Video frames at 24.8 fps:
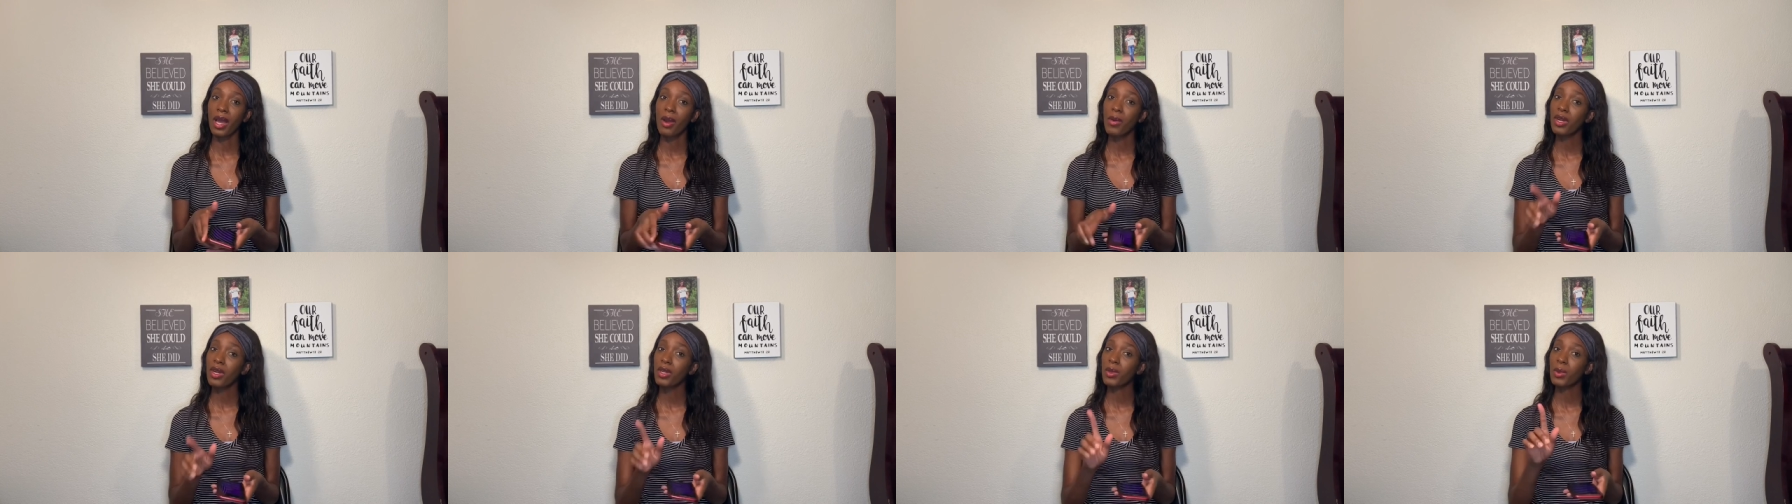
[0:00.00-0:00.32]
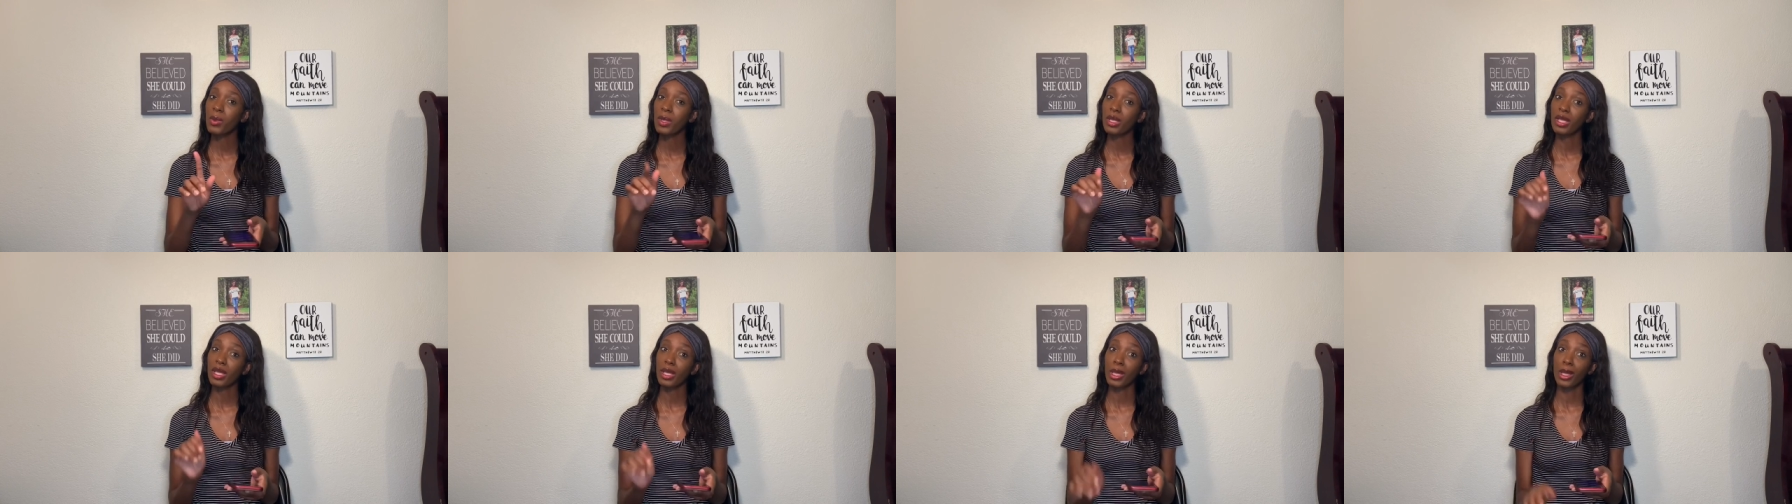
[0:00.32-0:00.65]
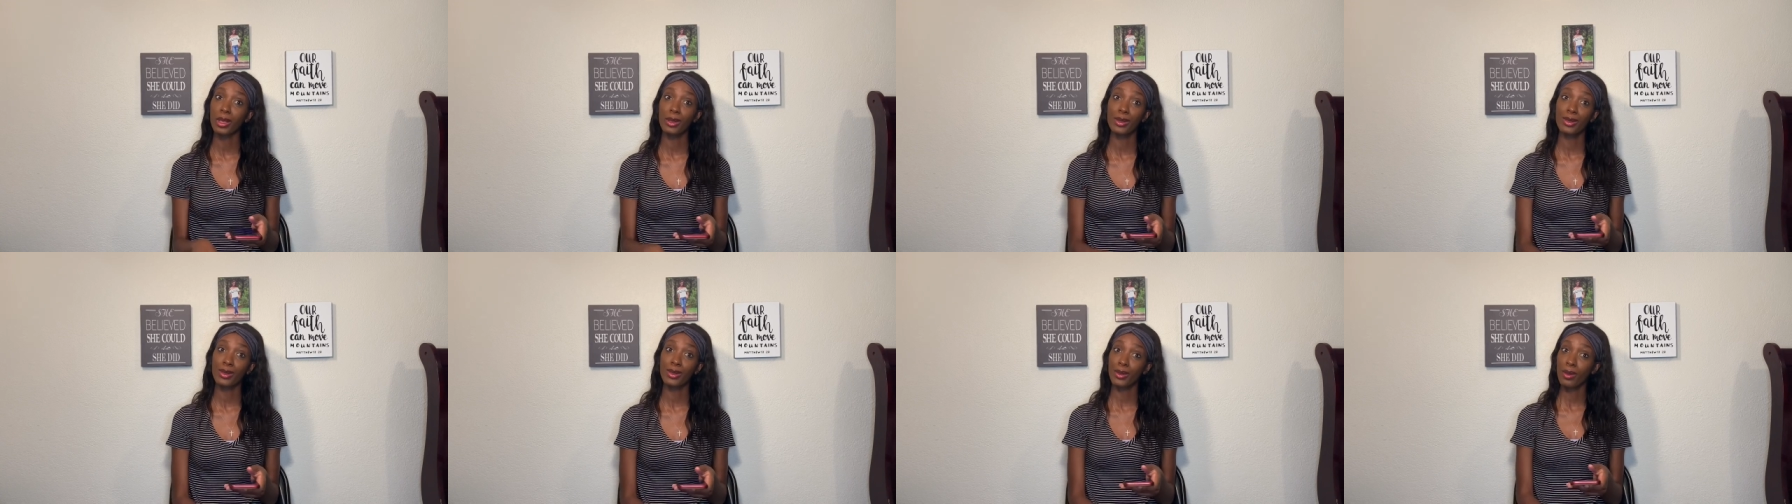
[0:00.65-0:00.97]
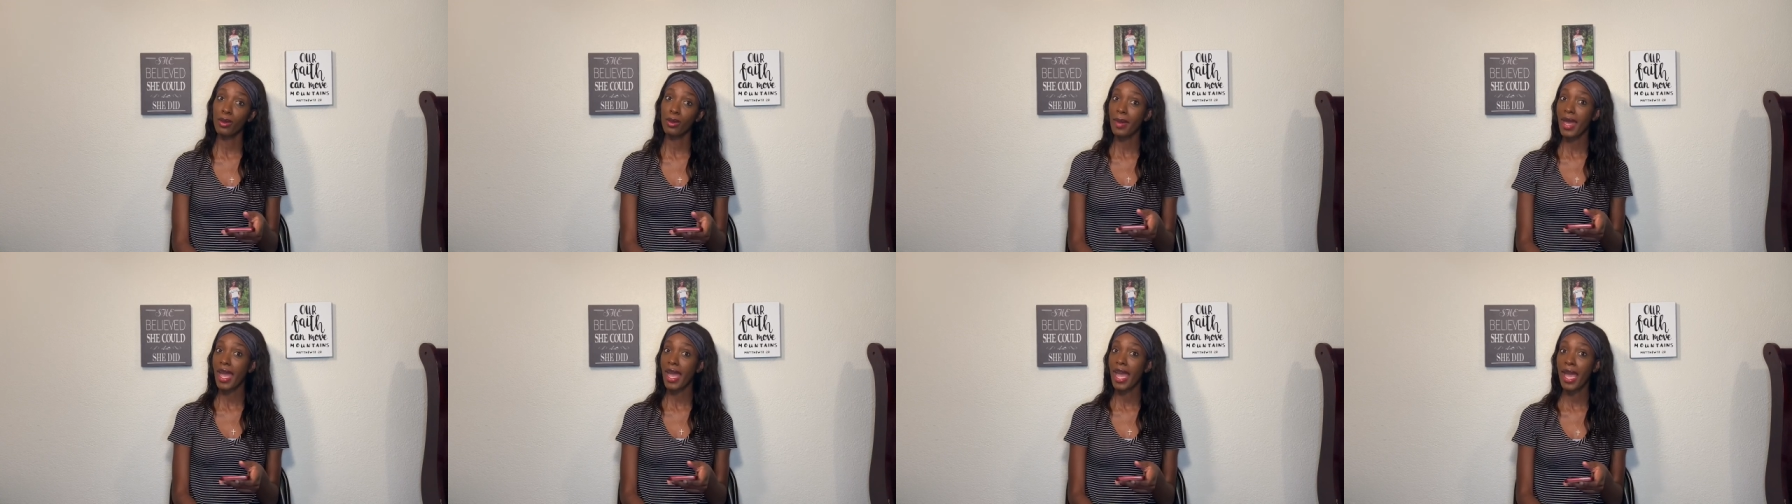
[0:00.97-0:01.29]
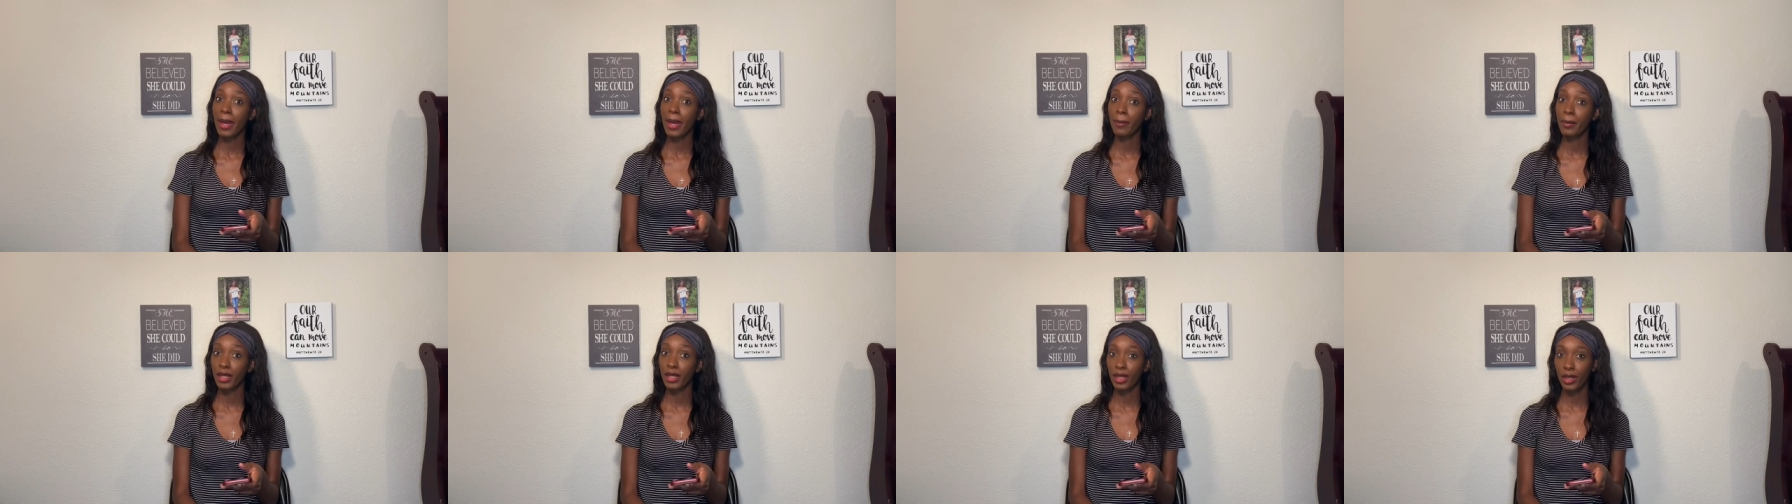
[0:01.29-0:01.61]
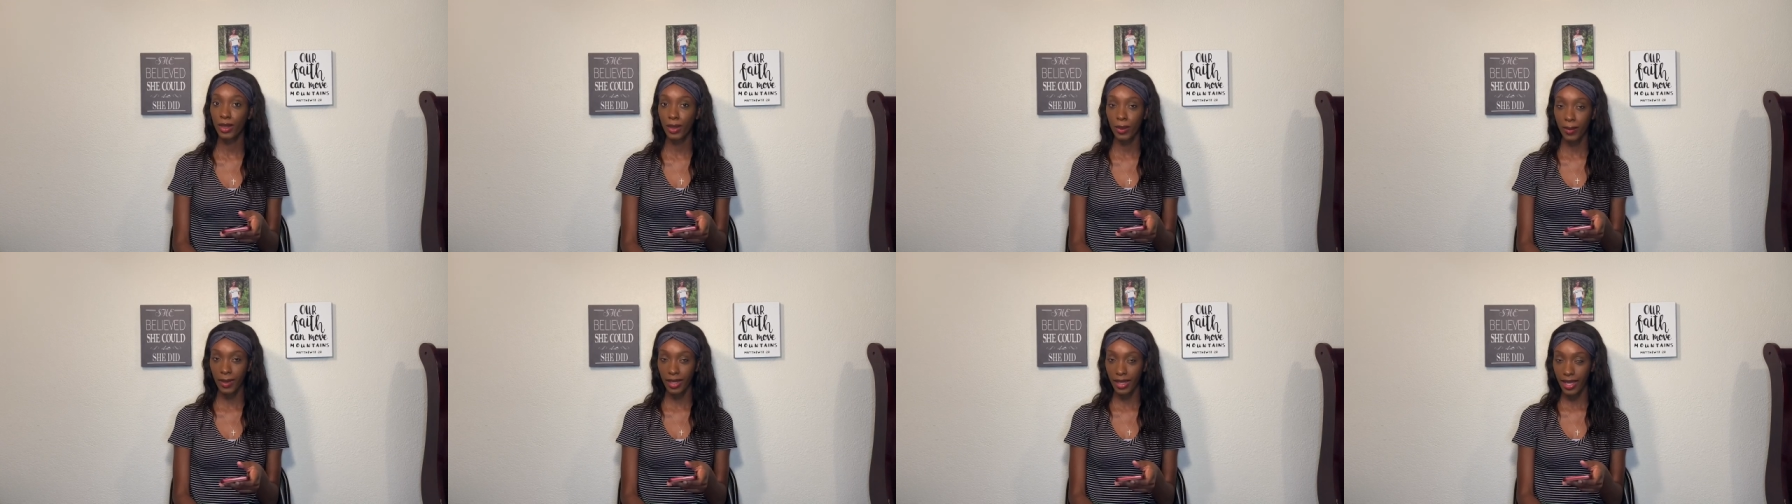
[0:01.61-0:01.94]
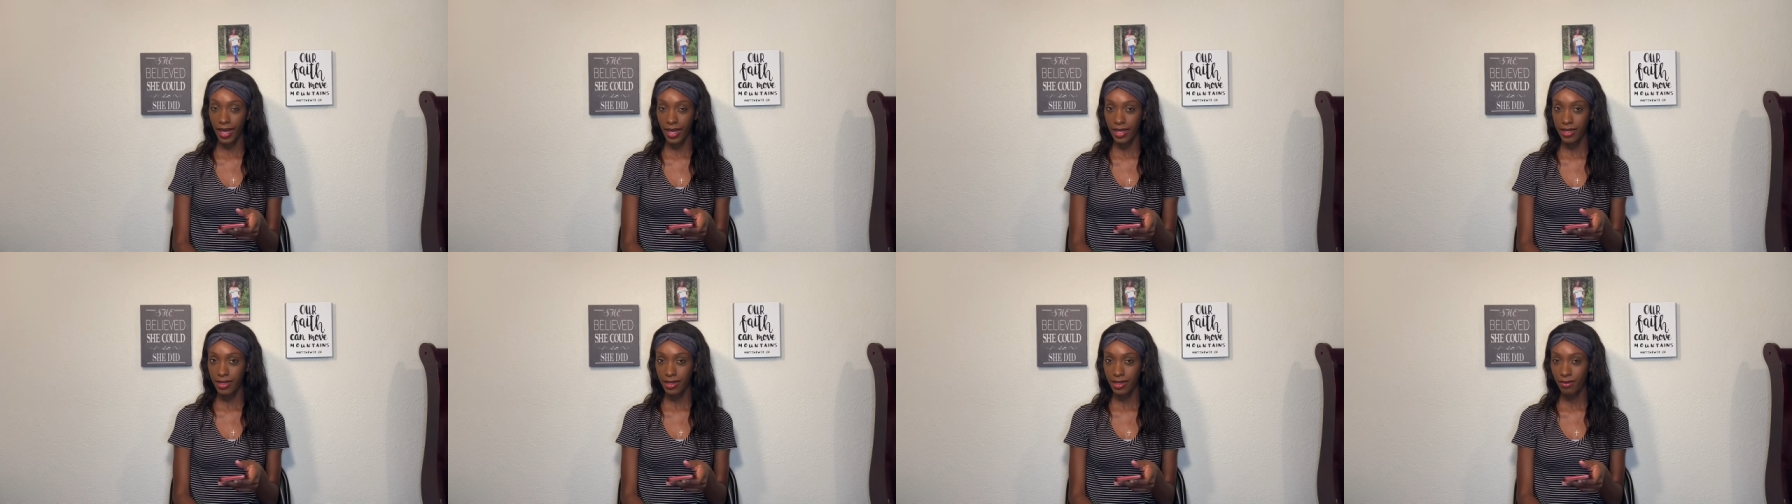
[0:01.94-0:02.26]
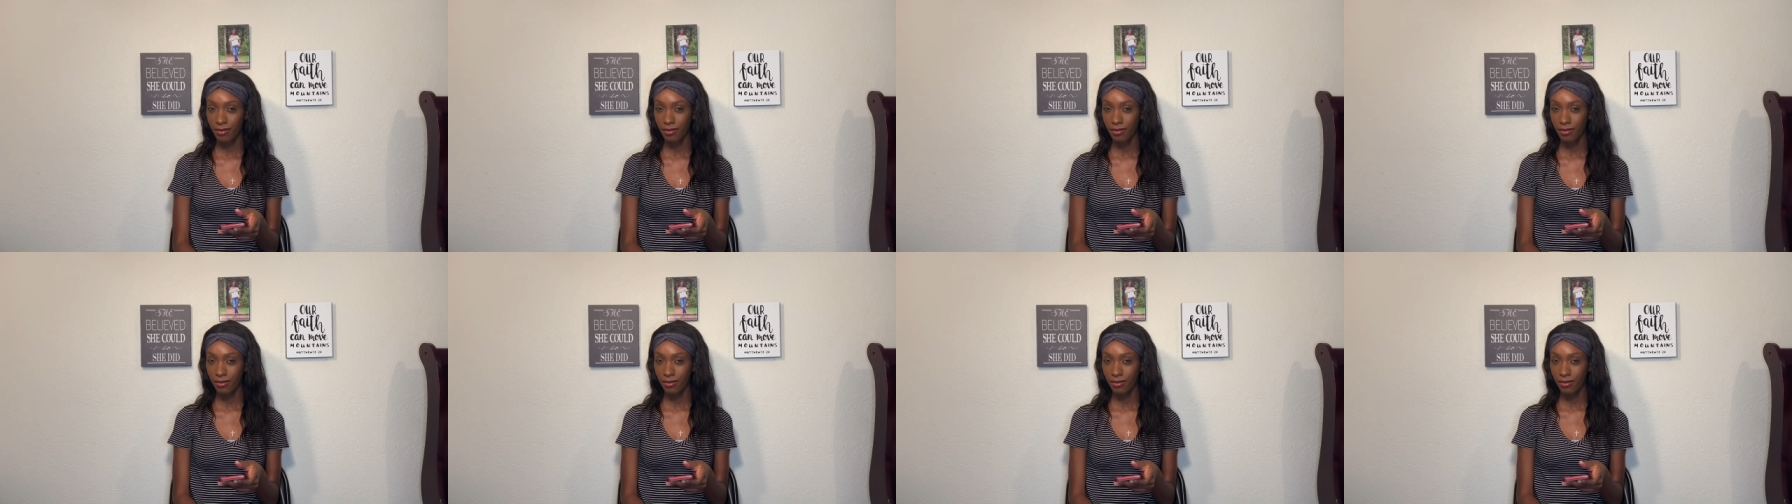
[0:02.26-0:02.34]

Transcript: to win the lottery so bad. But you know what, guys?